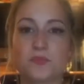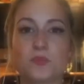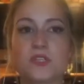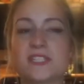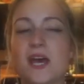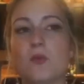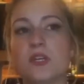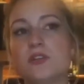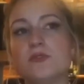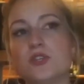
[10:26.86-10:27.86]
was that what
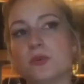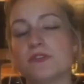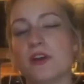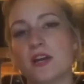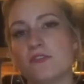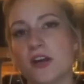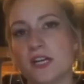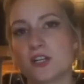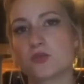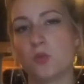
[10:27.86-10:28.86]
do you do with
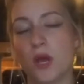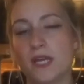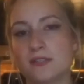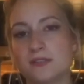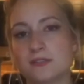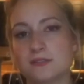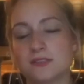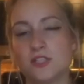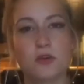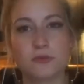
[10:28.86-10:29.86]
firefighters when
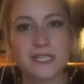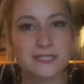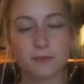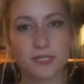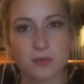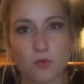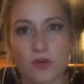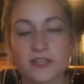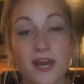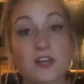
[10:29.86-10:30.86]
you don't need them
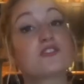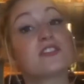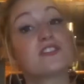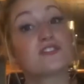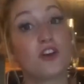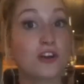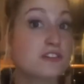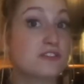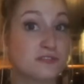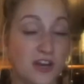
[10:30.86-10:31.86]
anymore? They actually start
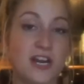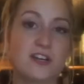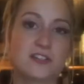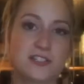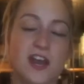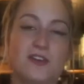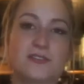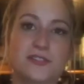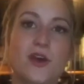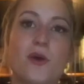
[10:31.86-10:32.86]
fires now.
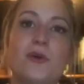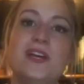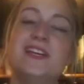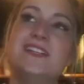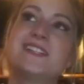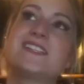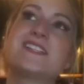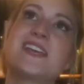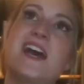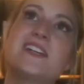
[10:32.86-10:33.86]
So this
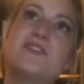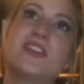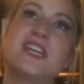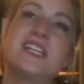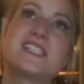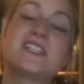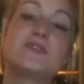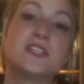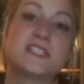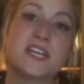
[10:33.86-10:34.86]
is kind of in a
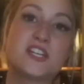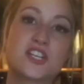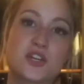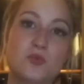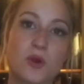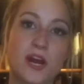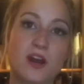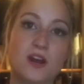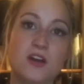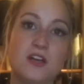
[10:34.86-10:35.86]
civilization
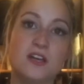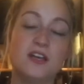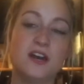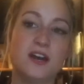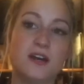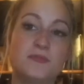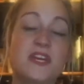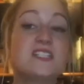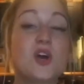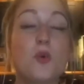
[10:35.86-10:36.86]
where
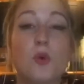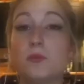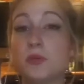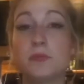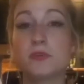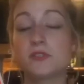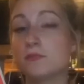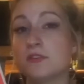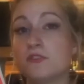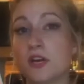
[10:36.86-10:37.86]
they don't want people to
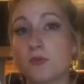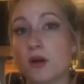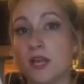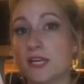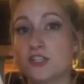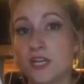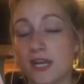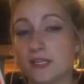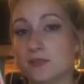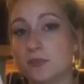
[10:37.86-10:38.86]
be very well
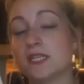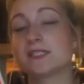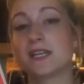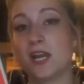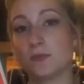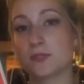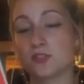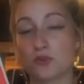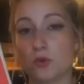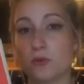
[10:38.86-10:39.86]
educated because that helps
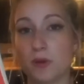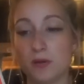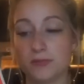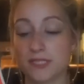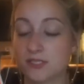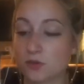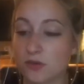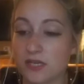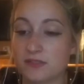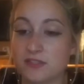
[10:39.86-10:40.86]
control the public. So
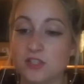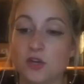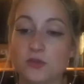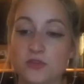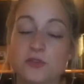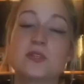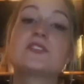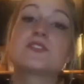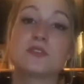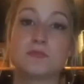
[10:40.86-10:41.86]
it, you know, there's only
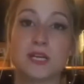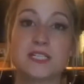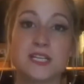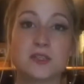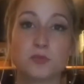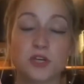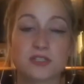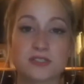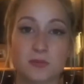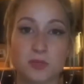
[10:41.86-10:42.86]
certain mandated
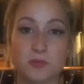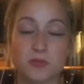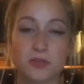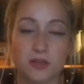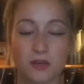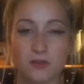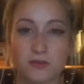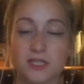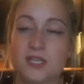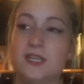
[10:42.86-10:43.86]
books that people can
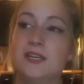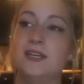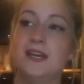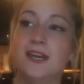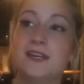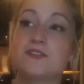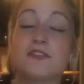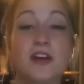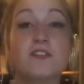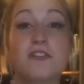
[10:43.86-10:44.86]
own, and
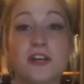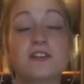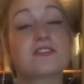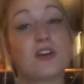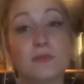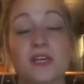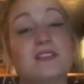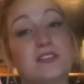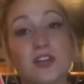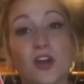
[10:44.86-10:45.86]
firefighters are
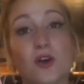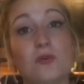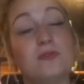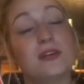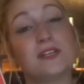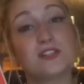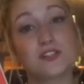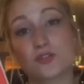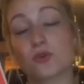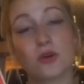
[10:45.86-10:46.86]
meant to go and
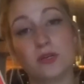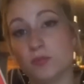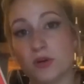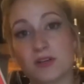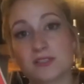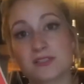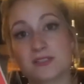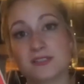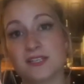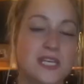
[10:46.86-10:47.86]
destroy
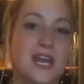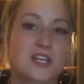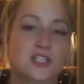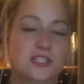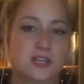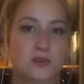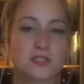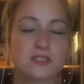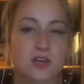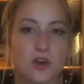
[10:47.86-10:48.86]
books. He actually goes
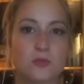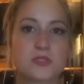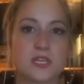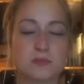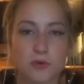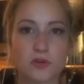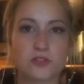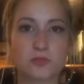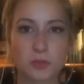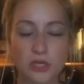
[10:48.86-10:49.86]
into homes and
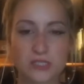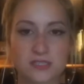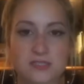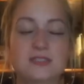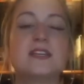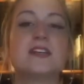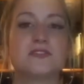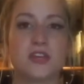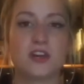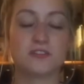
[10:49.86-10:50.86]
burns books if they are